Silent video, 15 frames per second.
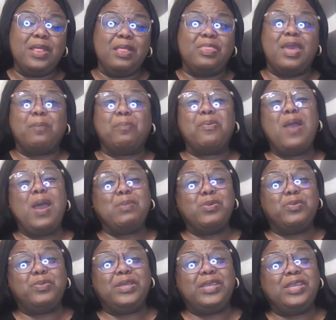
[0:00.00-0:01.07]
that
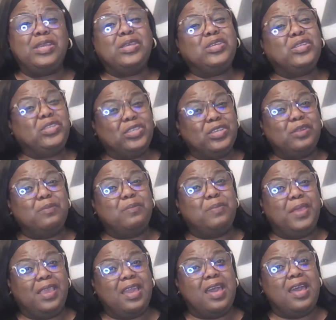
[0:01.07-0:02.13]
probably shouldn't
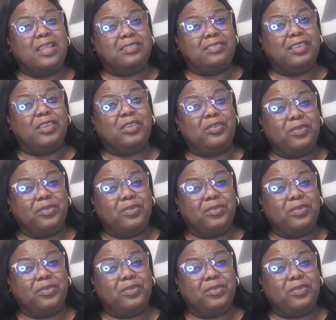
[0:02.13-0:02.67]
be content